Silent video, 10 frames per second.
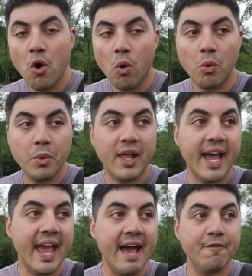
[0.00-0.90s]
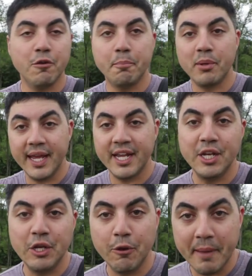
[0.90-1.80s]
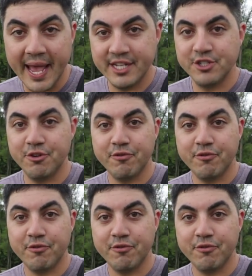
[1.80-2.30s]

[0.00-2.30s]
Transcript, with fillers: or will I have to plant new pasture